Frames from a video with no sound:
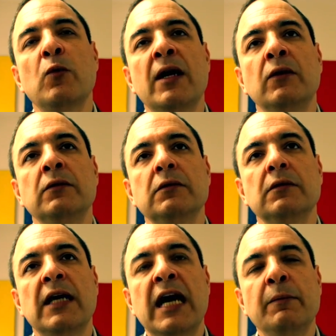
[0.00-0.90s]
around
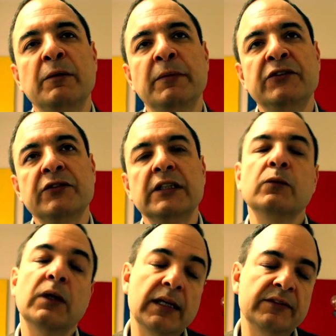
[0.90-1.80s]
Hyman
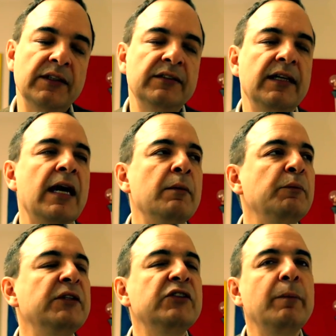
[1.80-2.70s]
Minsky. Well, as I said,
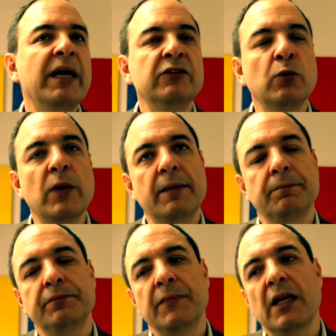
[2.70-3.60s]
Hyman Minsky passed away.
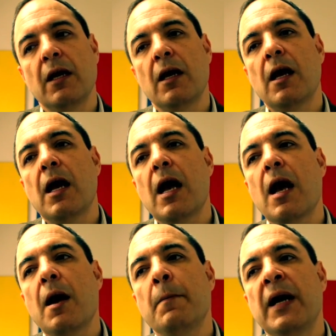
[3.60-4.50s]

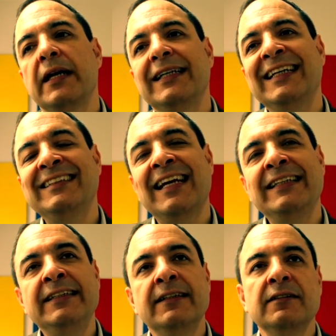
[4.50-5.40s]
But his
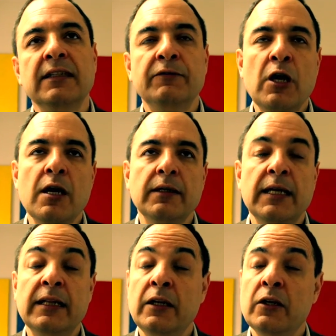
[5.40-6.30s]
ideas lived on,
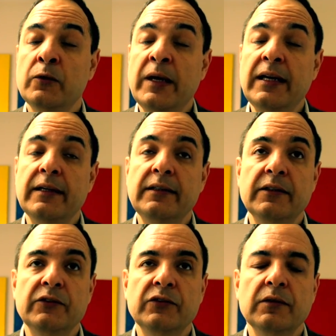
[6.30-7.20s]
and they are great
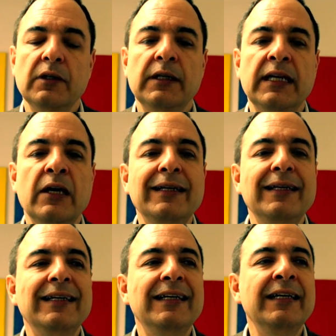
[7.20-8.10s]
ideas. Now,
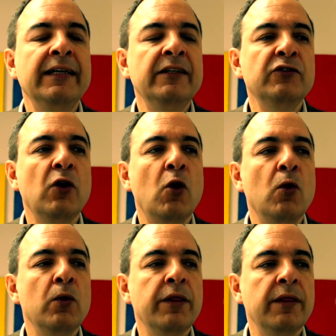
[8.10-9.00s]
his
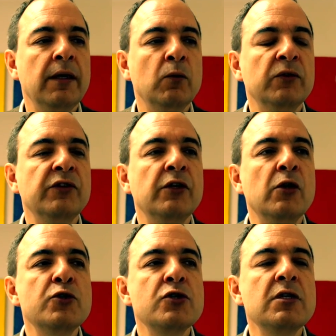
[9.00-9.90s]
whole thing was the
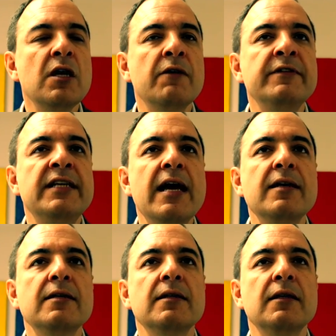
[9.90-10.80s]
notion of
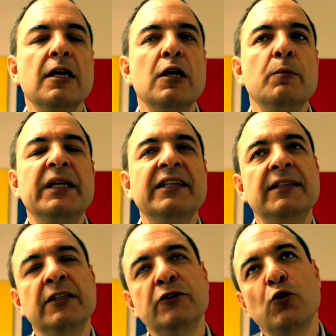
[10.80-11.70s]
debt.
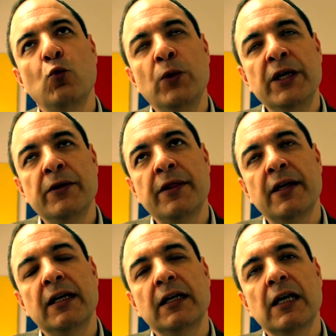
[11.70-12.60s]
Because here's the weird
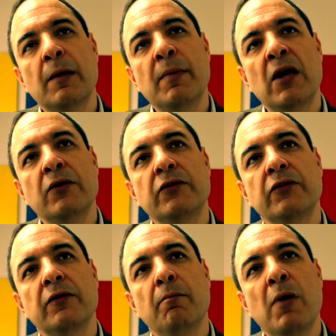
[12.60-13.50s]
thing
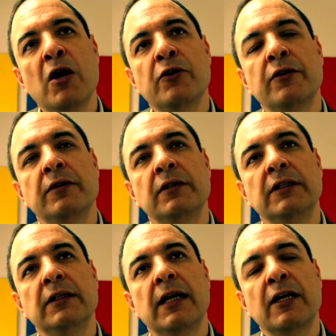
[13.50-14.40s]
about
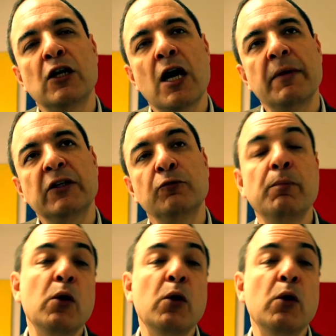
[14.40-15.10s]
modern economics,